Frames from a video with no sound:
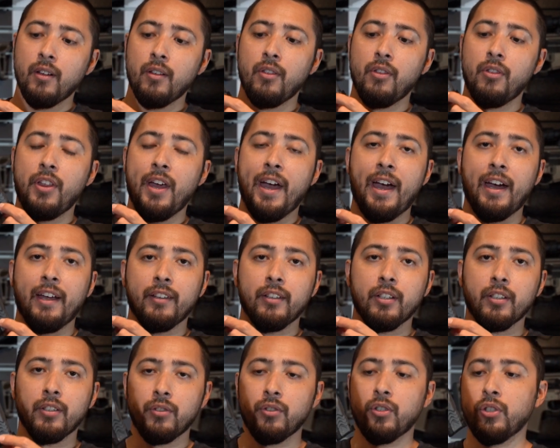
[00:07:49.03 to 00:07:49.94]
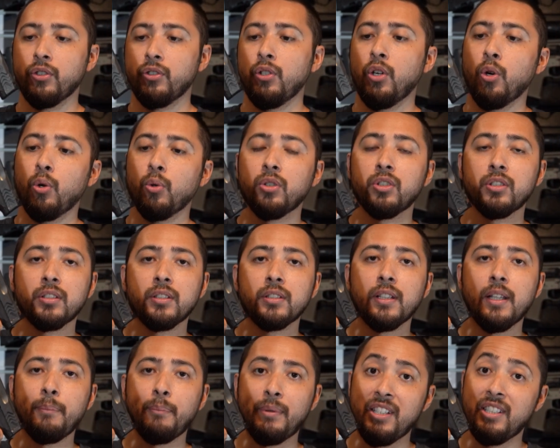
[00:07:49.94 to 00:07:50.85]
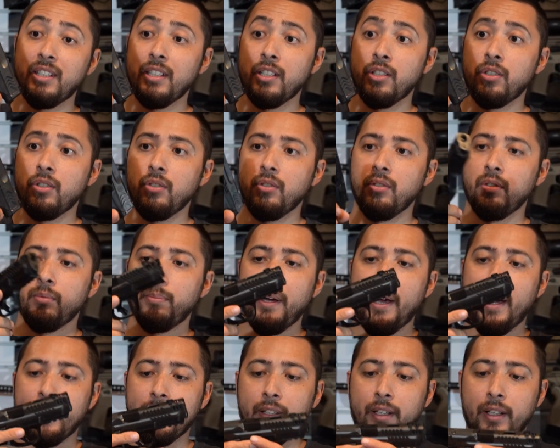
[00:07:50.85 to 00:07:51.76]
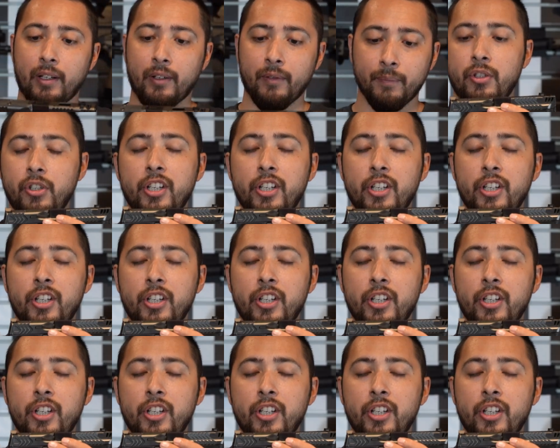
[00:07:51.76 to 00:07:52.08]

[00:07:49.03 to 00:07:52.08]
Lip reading: there's no slippage issues back there.